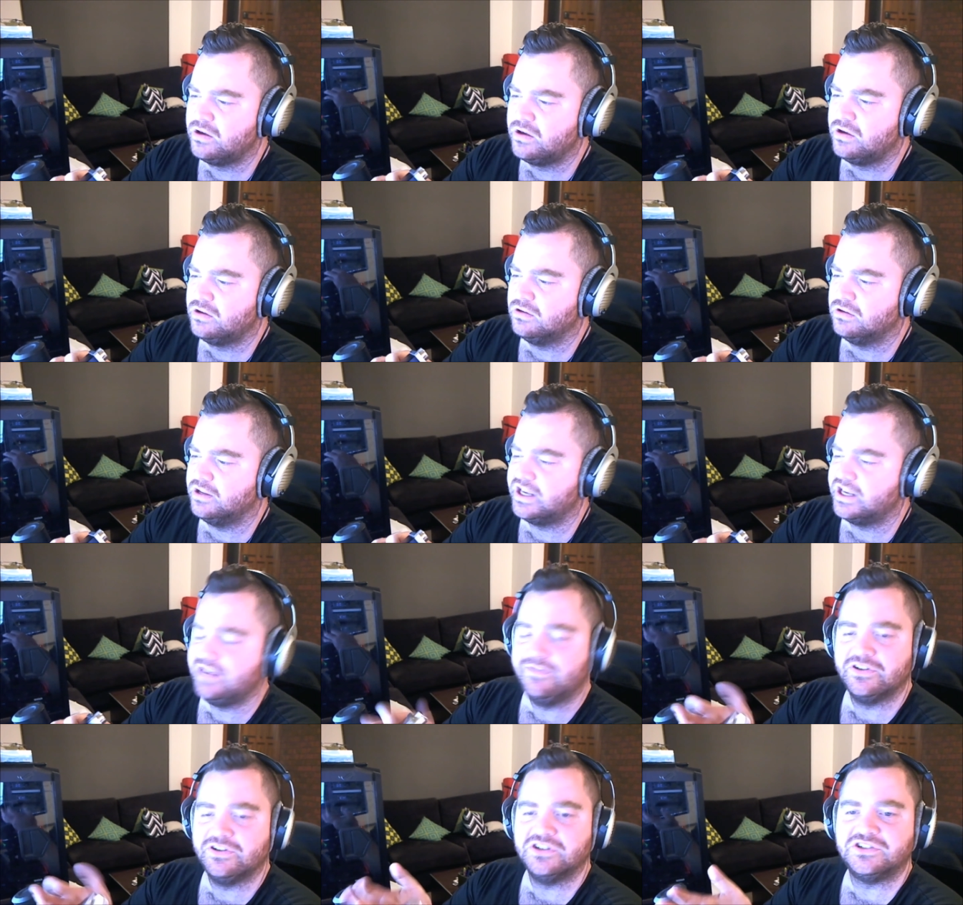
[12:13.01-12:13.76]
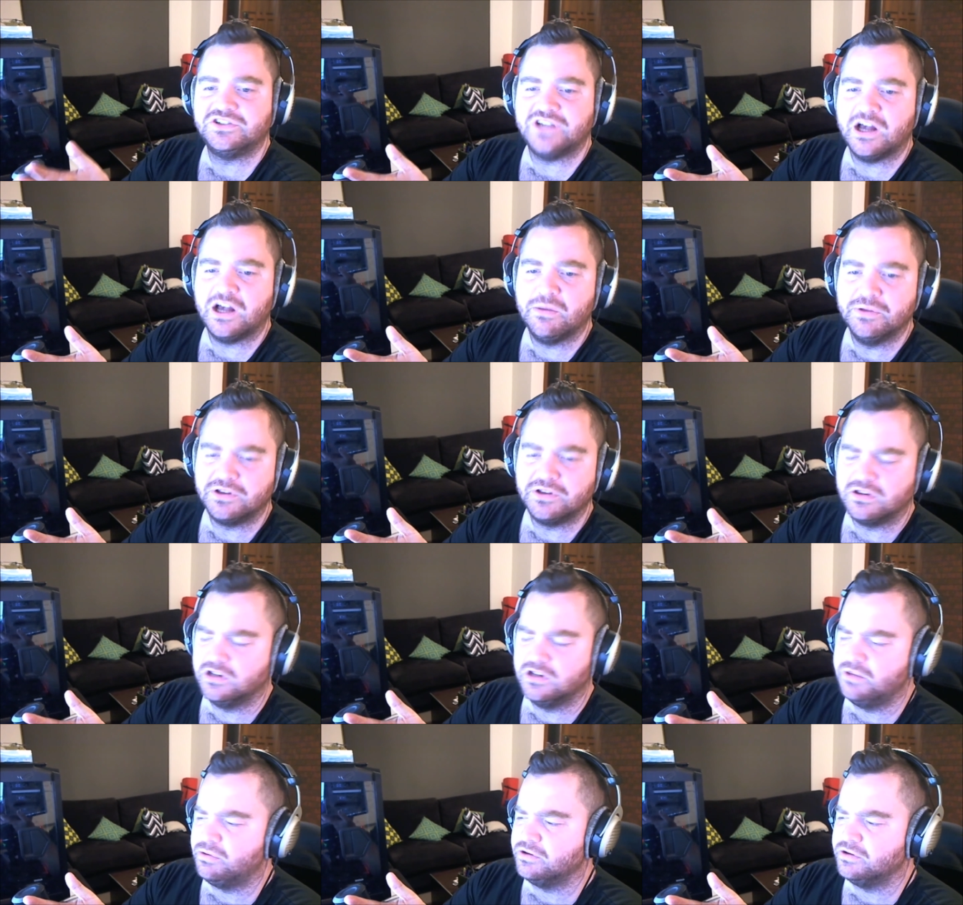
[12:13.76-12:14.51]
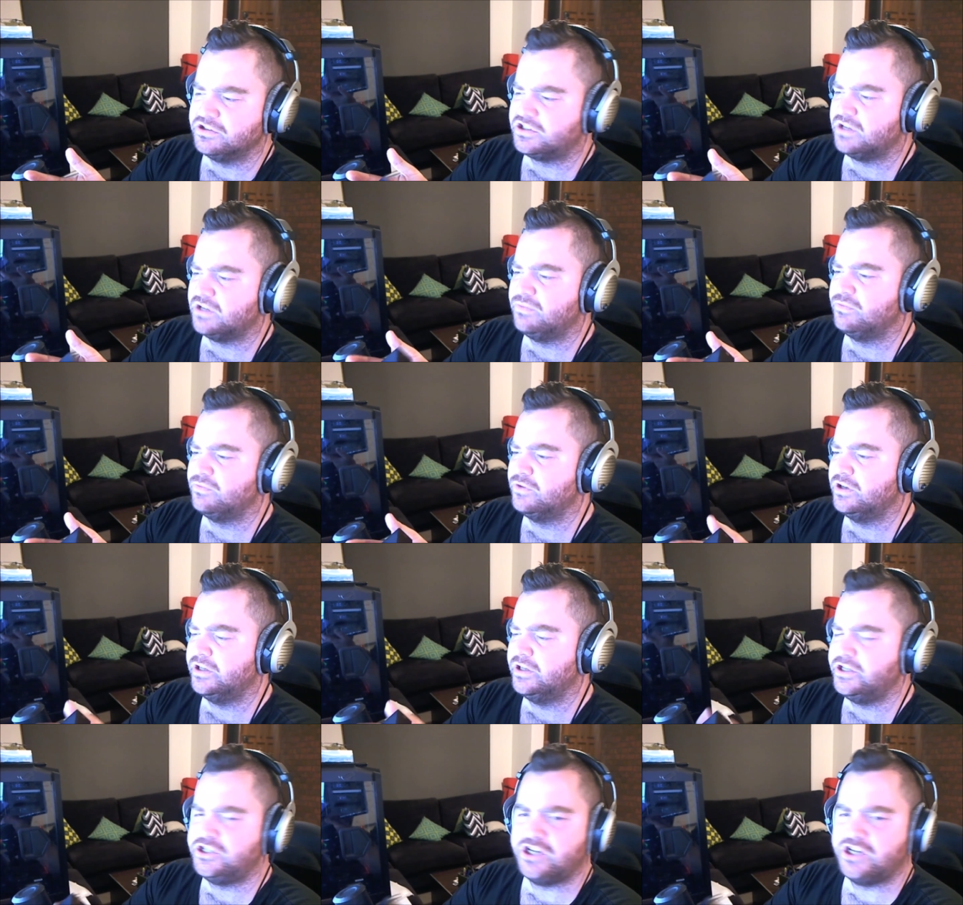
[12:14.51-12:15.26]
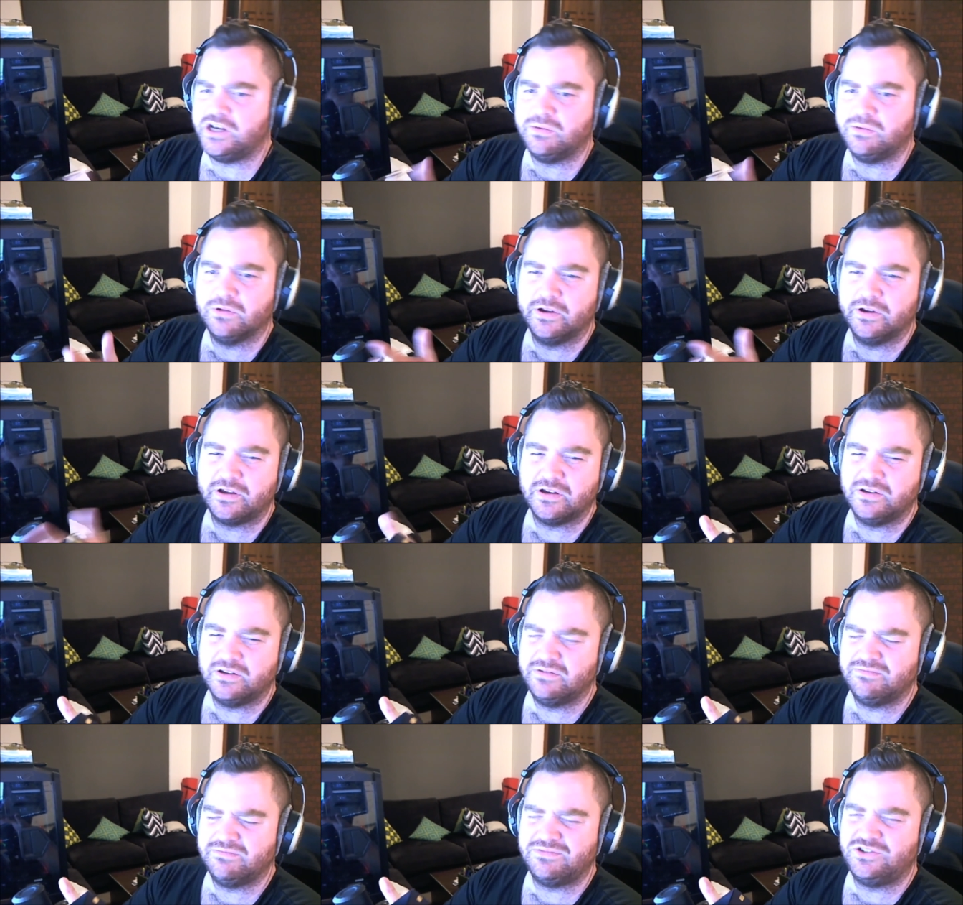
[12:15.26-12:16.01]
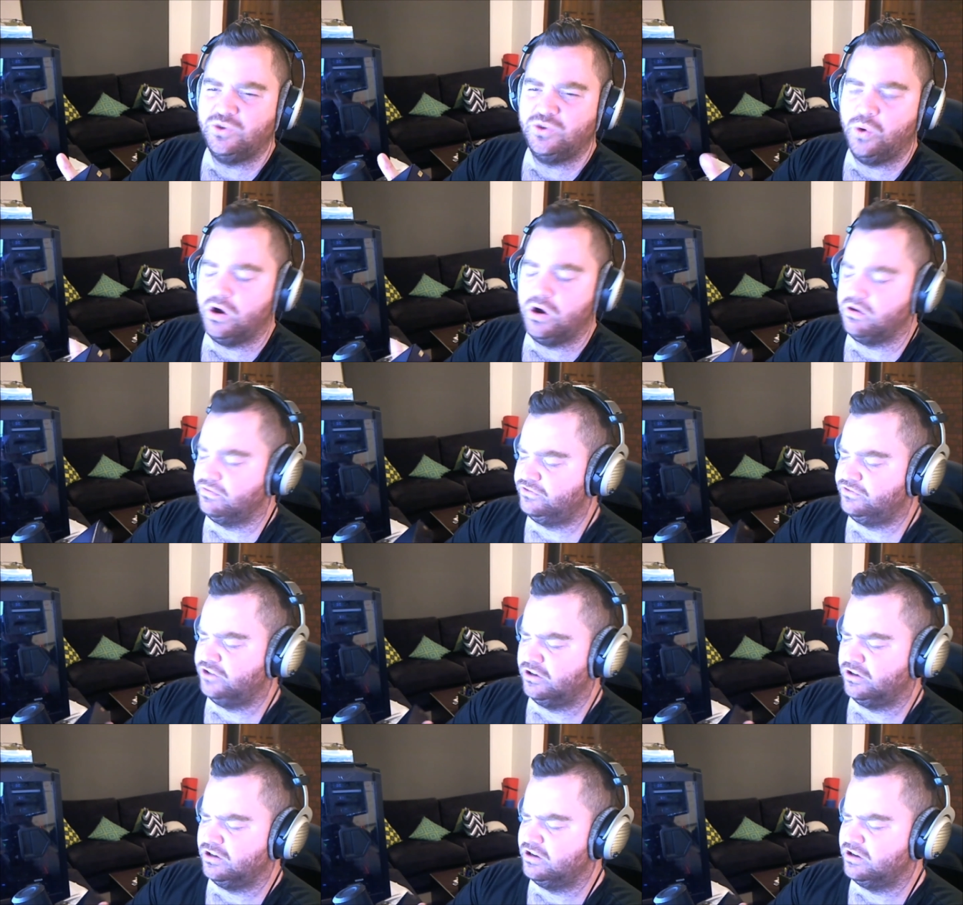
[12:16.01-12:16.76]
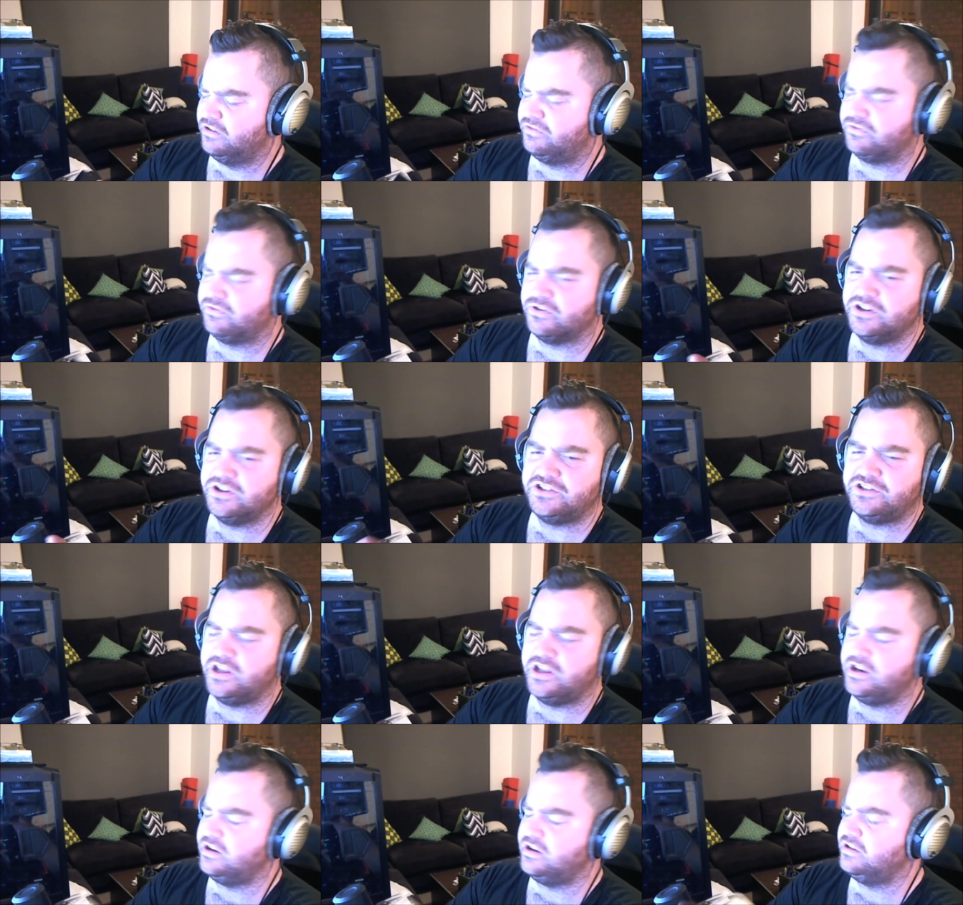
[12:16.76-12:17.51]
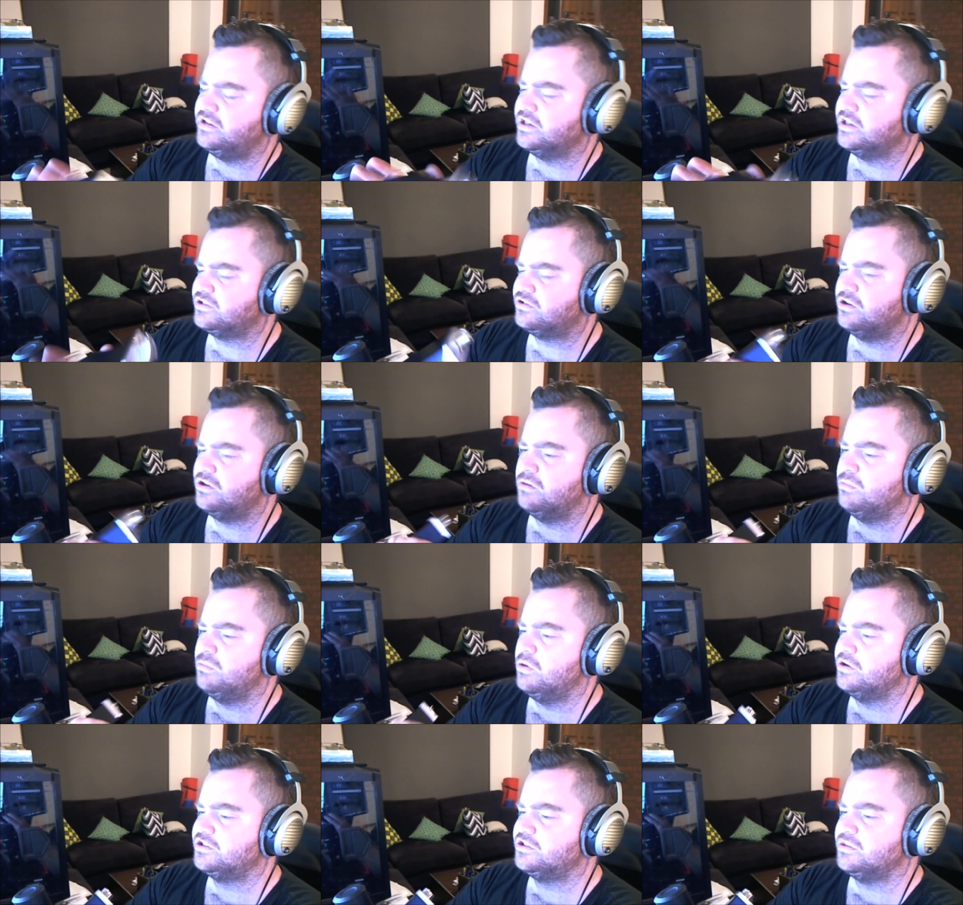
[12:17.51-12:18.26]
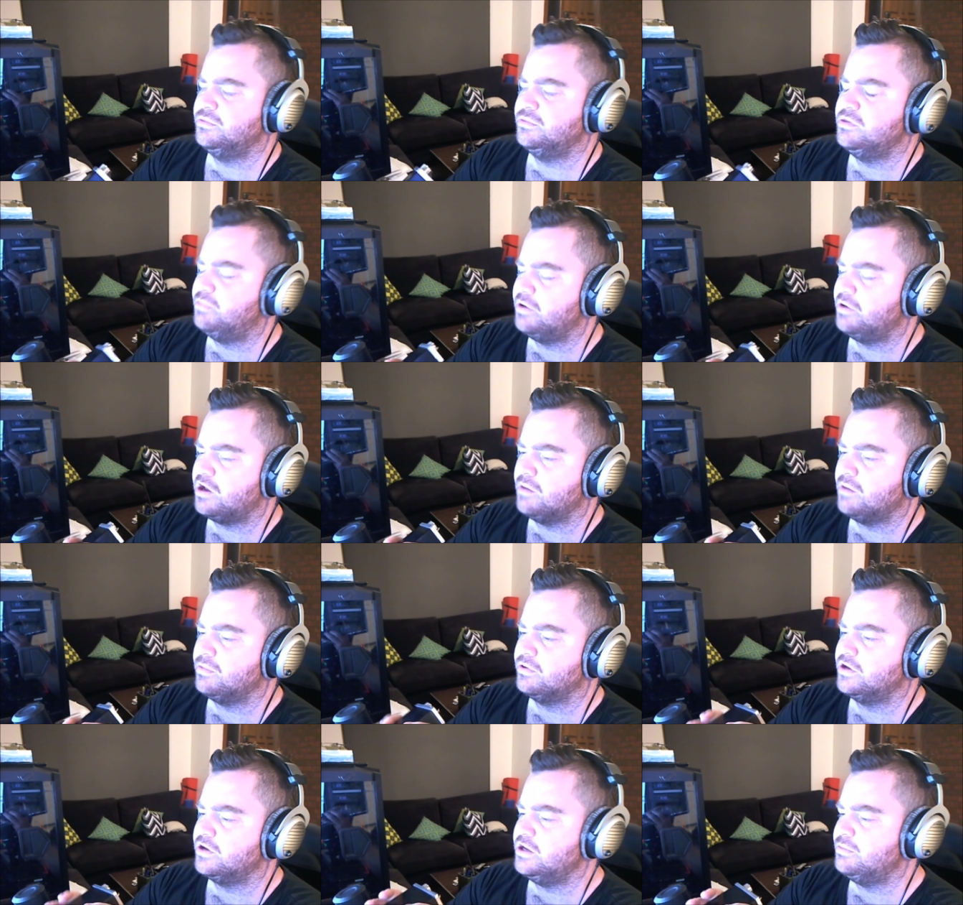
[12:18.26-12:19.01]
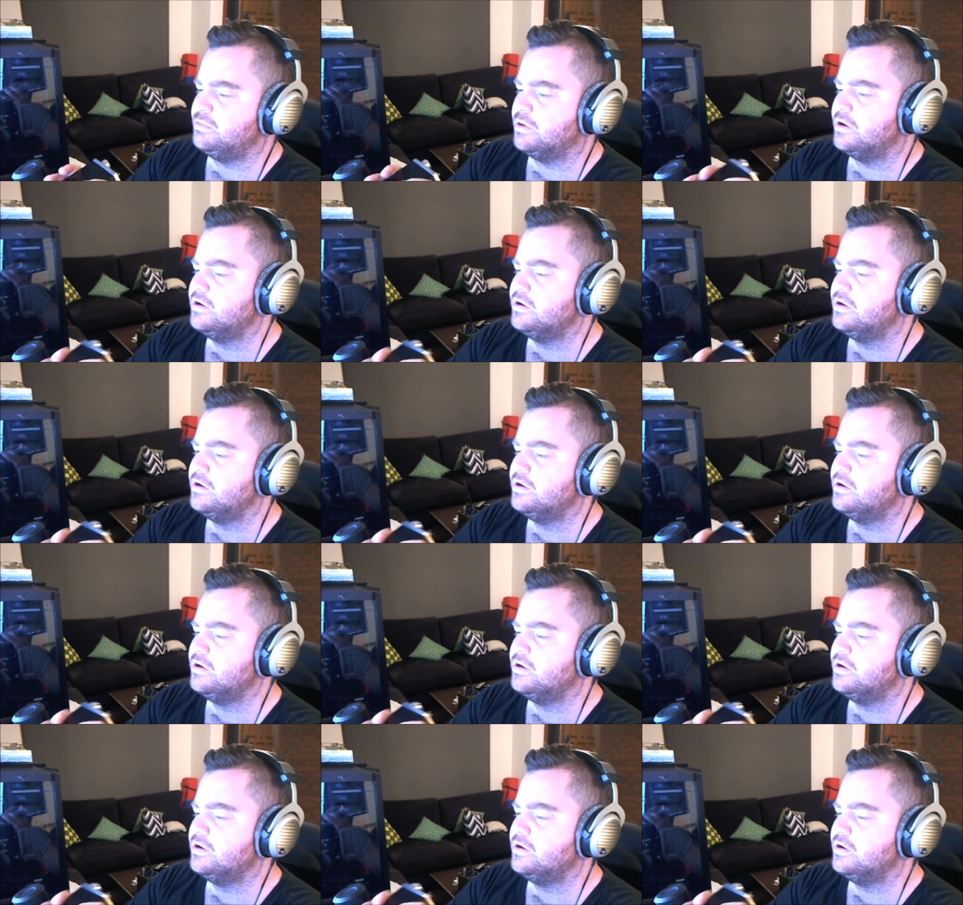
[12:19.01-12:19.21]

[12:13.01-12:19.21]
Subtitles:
like even a Zalman clip-on, something really cheap, like a $12 freestanding desktop mic, something you pick up on eBay,